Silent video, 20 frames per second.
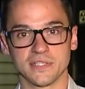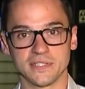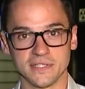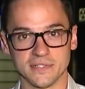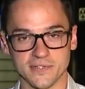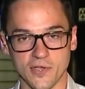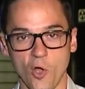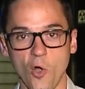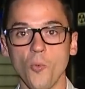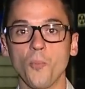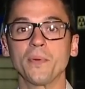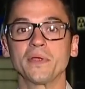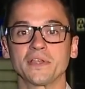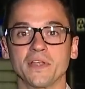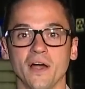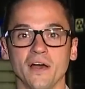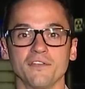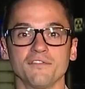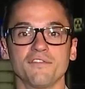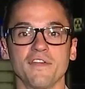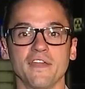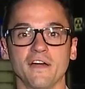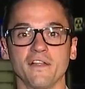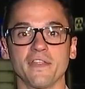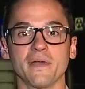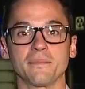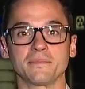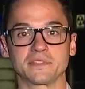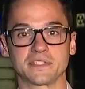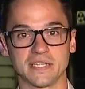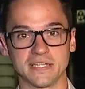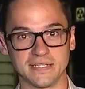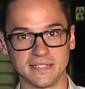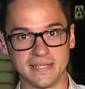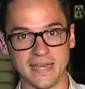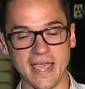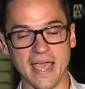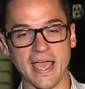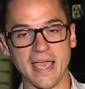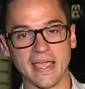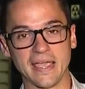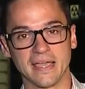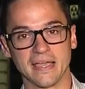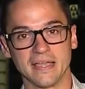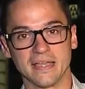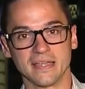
he's hoping to unveil them today